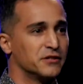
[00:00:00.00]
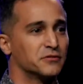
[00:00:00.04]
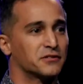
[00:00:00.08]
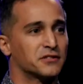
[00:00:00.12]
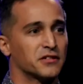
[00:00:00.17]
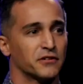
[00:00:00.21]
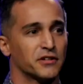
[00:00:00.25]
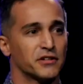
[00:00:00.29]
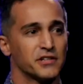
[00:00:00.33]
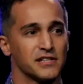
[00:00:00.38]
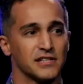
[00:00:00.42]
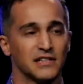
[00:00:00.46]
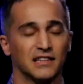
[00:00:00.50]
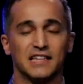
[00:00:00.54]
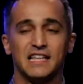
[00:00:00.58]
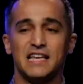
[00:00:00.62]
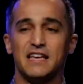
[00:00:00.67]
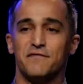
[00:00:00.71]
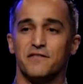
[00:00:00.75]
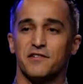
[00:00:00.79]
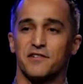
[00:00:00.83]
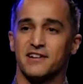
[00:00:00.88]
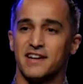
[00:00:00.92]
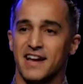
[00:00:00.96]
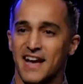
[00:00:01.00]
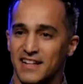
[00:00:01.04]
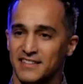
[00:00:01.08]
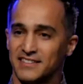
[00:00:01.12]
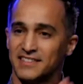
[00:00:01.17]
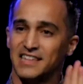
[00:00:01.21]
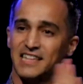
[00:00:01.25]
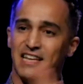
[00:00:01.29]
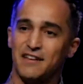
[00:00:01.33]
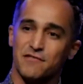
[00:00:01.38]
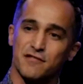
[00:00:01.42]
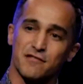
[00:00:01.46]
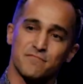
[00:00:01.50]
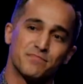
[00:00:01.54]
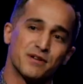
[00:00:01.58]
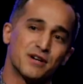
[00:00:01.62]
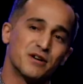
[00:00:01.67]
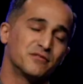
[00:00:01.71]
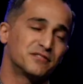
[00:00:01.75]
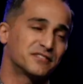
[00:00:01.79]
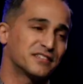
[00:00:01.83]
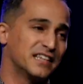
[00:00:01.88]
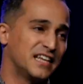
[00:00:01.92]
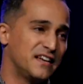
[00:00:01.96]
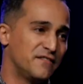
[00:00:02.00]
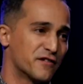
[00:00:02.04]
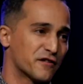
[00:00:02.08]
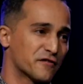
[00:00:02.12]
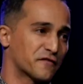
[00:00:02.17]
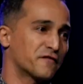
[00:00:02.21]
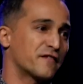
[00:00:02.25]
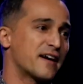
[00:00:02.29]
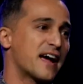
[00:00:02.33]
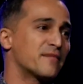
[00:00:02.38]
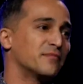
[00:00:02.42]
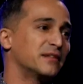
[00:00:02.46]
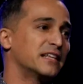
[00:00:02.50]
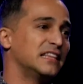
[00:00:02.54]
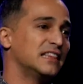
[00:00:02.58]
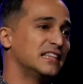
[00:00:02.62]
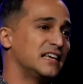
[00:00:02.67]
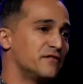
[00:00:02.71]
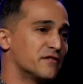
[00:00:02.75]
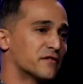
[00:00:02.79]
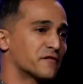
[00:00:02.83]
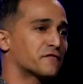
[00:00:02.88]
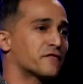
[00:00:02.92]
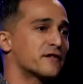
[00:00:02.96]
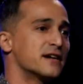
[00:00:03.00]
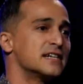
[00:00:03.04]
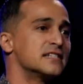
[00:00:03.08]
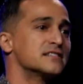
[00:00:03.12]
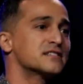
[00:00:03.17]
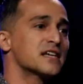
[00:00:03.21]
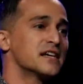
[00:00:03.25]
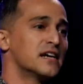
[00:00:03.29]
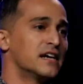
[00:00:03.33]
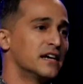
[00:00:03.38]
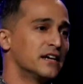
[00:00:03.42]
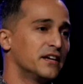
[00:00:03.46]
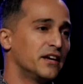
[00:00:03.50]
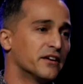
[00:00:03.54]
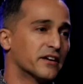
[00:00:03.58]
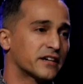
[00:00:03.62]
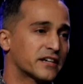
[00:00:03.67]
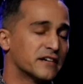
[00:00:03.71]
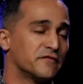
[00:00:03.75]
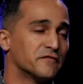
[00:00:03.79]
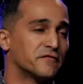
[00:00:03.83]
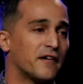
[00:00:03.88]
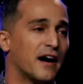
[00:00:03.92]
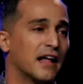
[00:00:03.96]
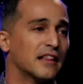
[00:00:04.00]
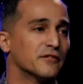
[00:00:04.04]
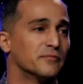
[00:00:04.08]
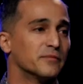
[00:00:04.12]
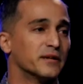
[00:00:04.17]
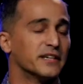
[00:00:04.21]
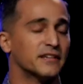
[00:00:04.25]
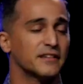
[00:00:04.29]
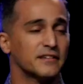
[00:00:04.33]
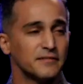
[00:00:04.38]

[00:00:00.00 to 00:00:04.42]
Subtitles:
So, leave your nets, leave your boats, leave your family, leave your friends, come follow me.